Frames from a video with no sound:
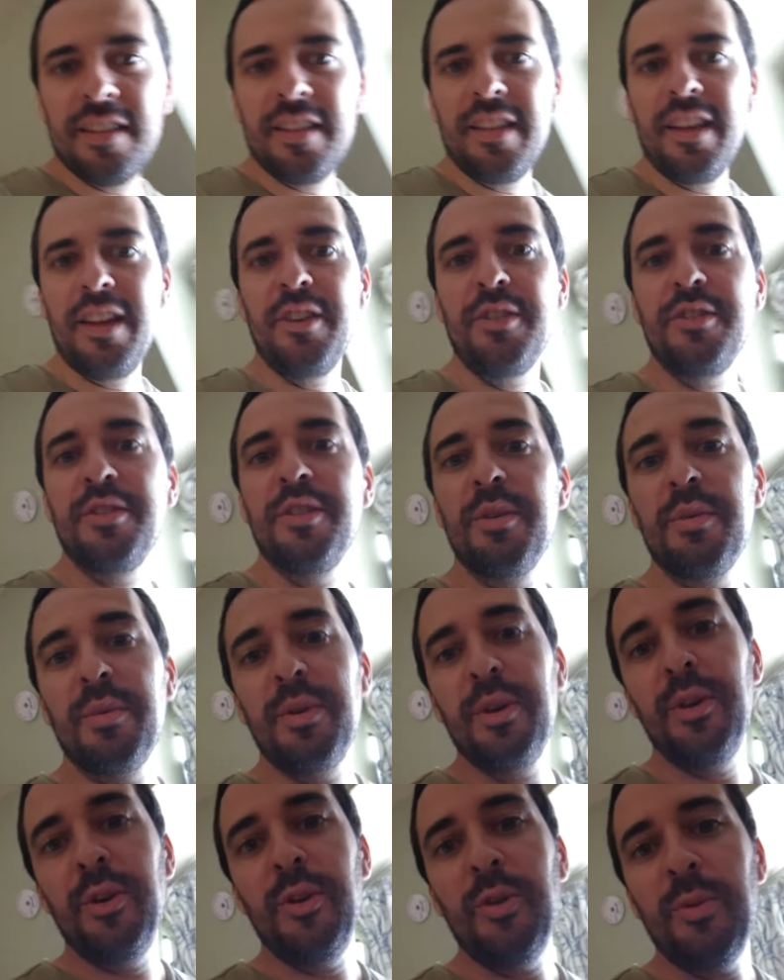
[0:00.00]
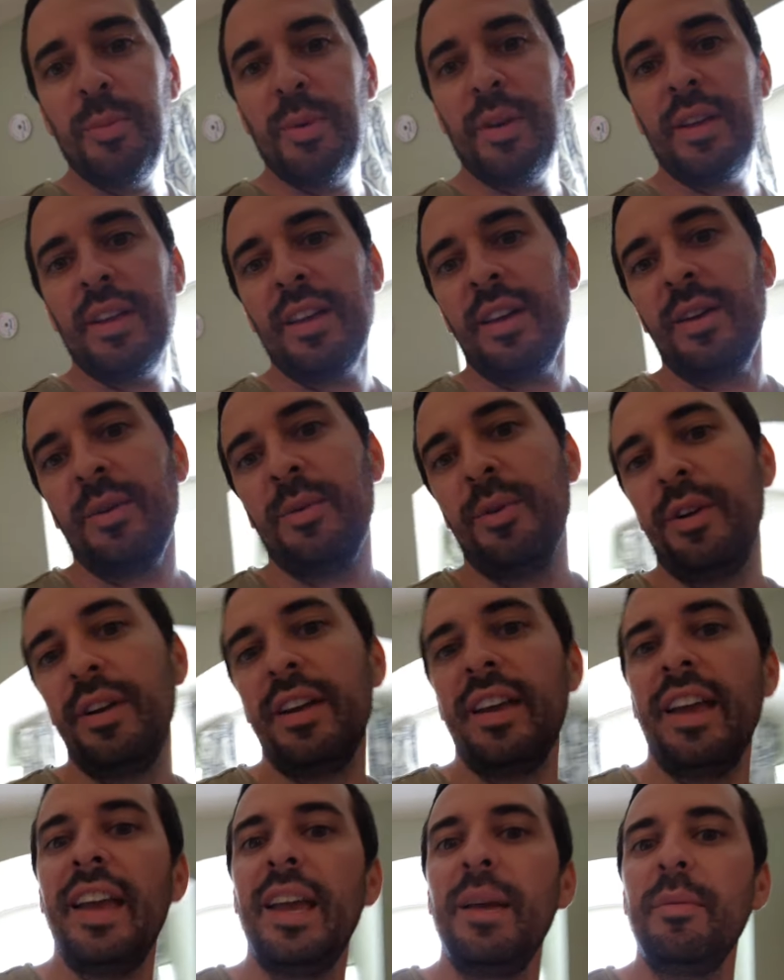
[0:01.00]
There's the room. We're
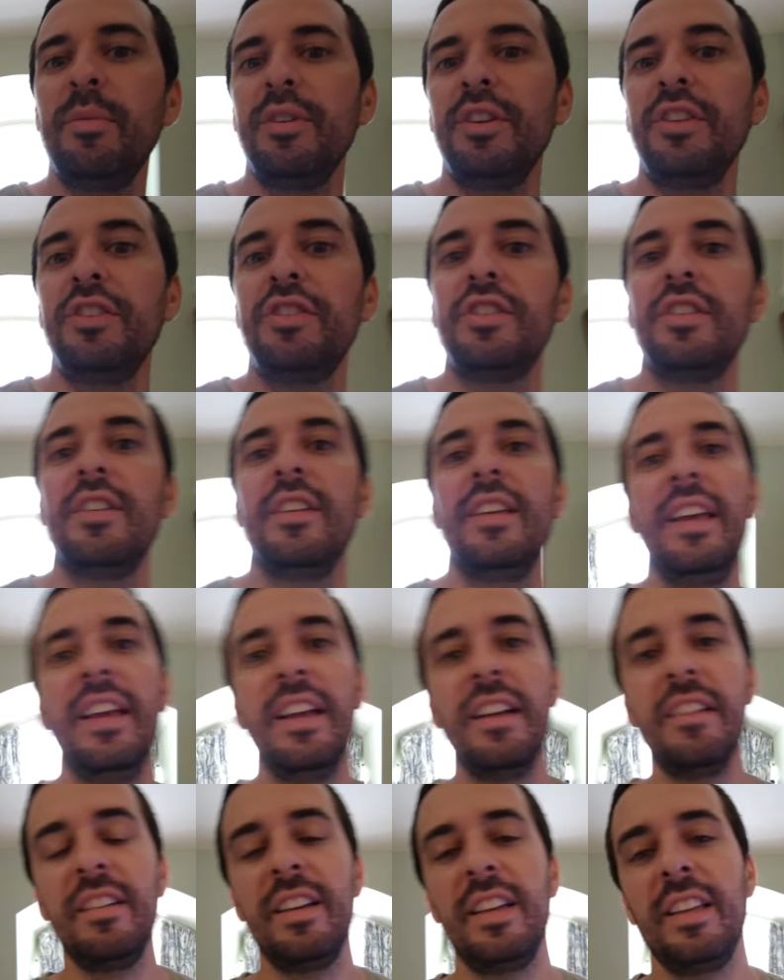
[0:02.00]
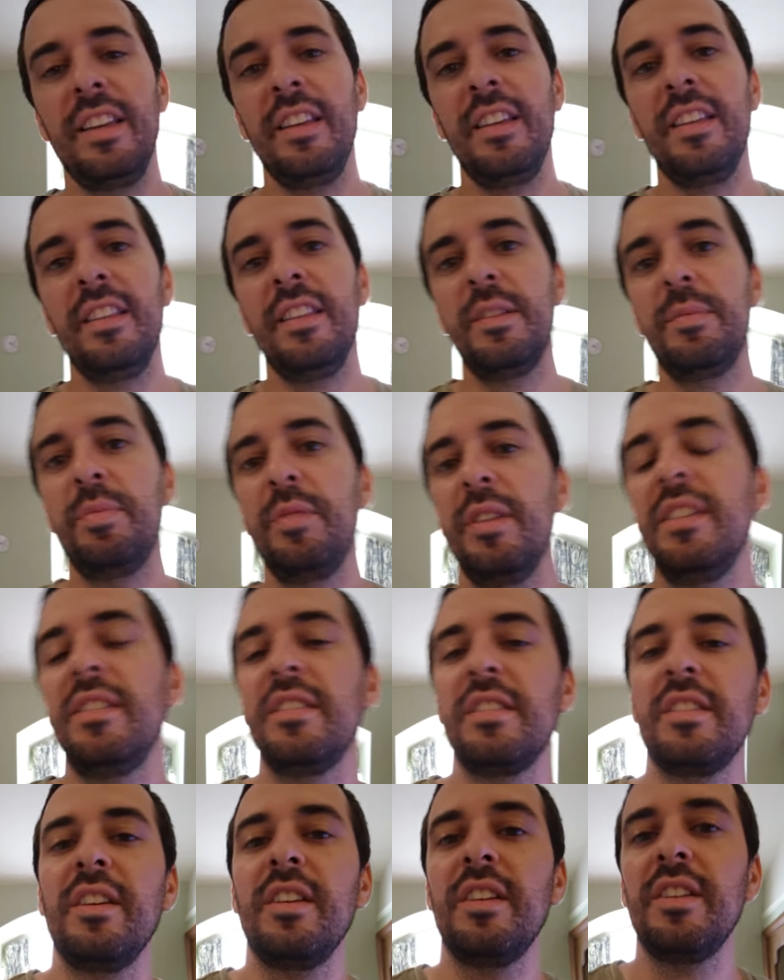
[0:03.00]
in Cambridge, England. This place
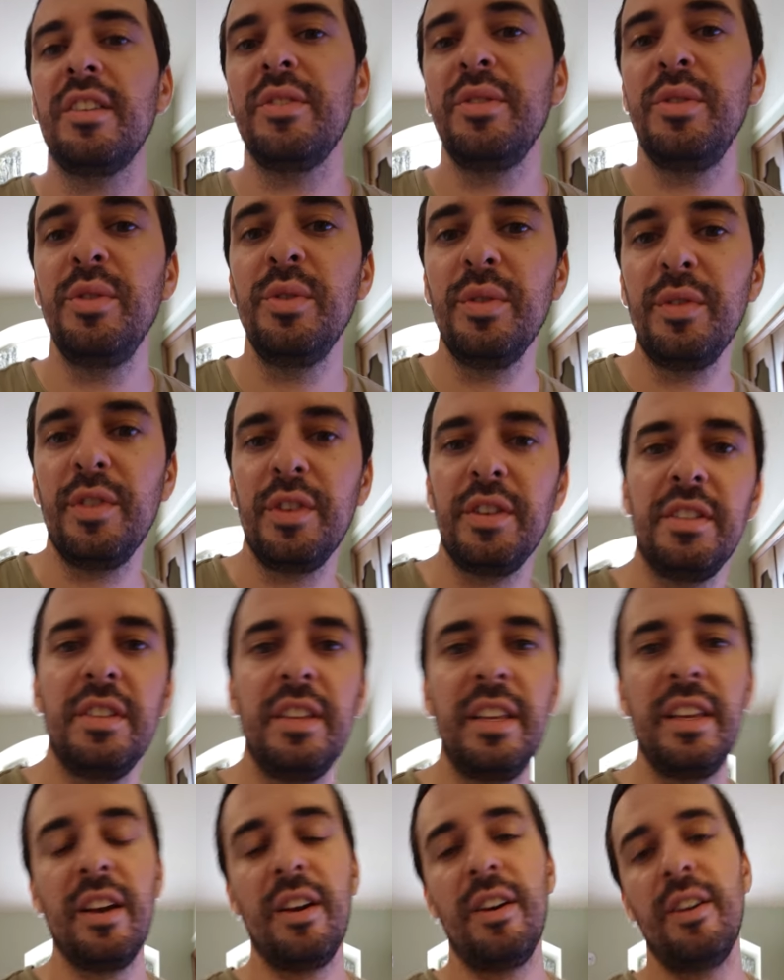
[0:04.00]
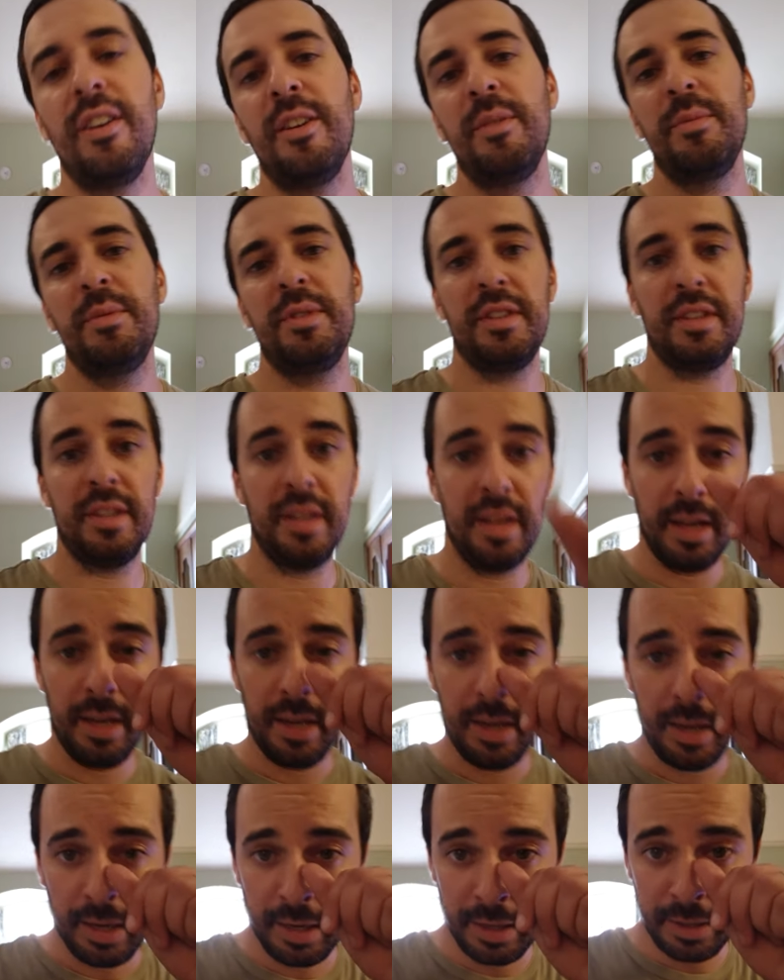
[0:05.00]
is called University Arms.
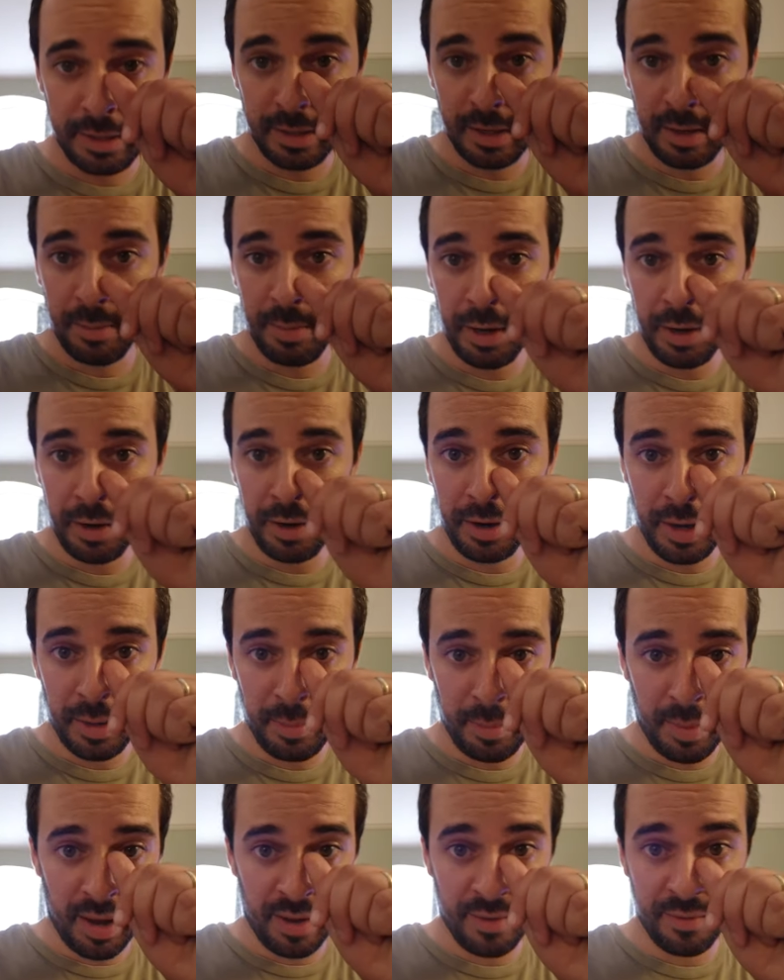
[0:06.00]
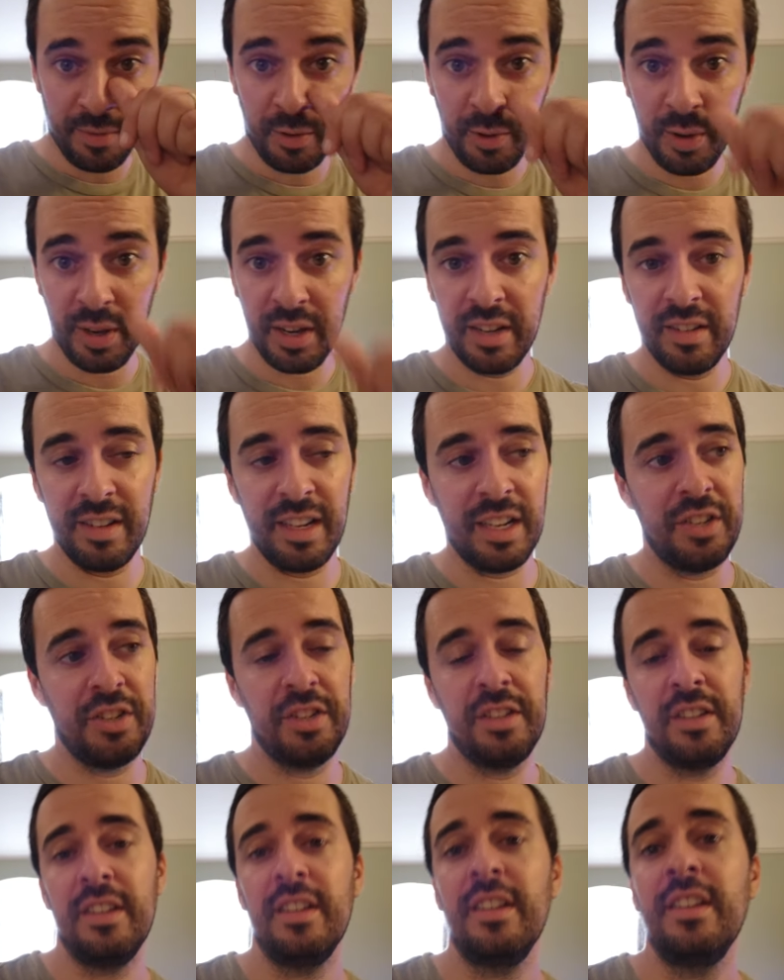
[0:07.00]
It's a Marriott Bonvoy
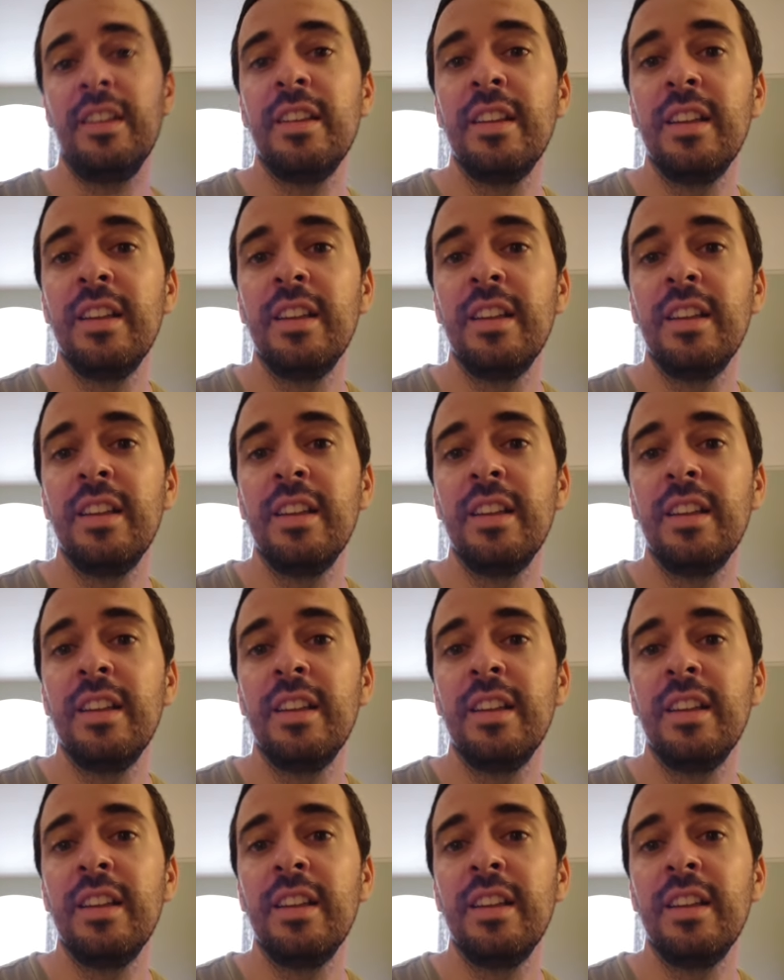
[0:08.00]
collection.